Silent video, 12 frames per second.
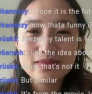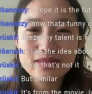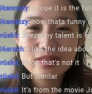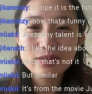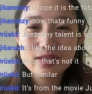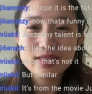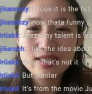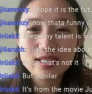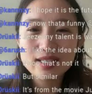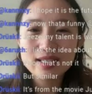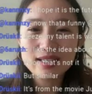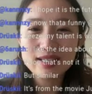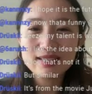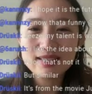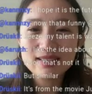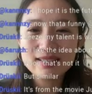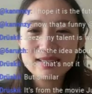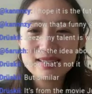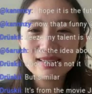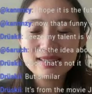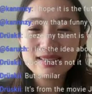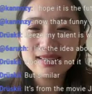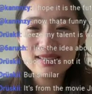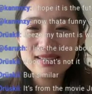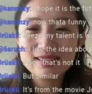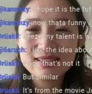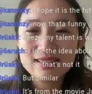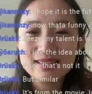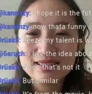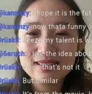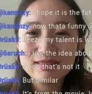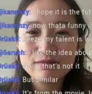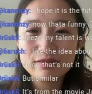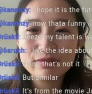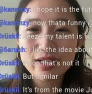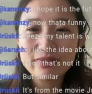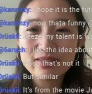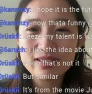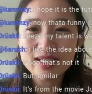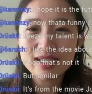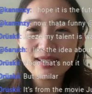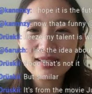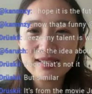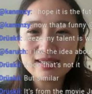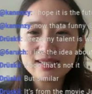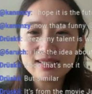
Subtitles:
So this thing can revive the dead, huh?